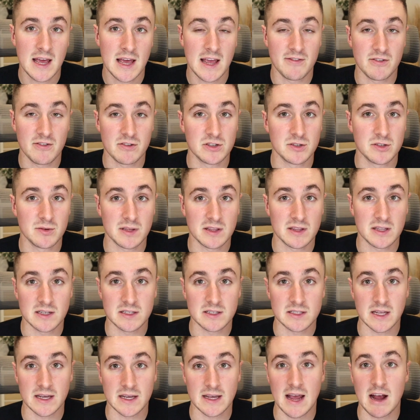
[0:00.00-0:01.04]
if you're doing
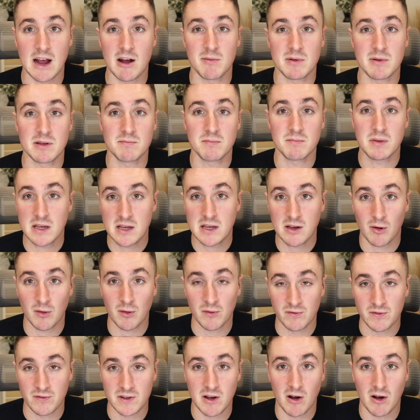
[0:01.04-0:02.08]
things like Airbnb
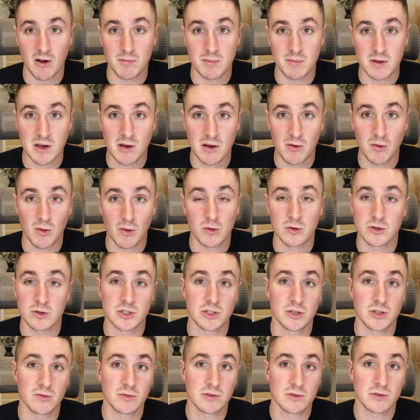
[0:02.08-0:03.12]
or VRBO or
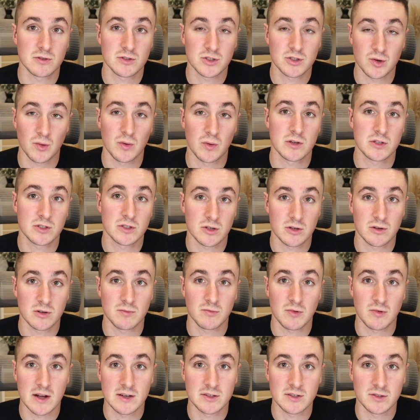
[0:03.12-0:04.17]

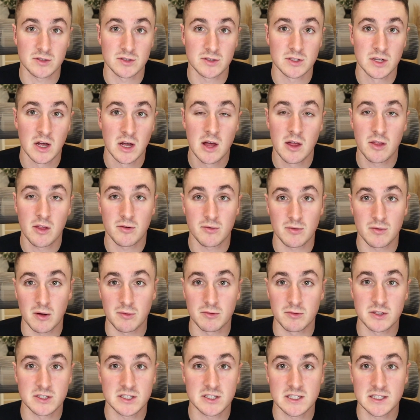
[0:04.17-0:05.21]
short-term rentals
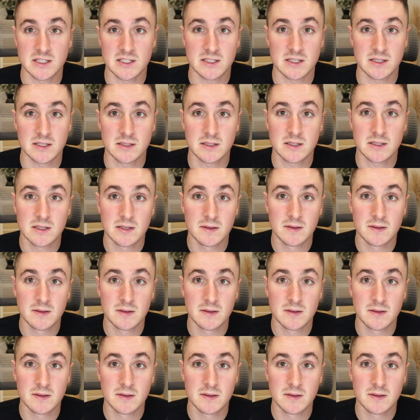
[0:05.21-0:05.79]
throughout the seasons.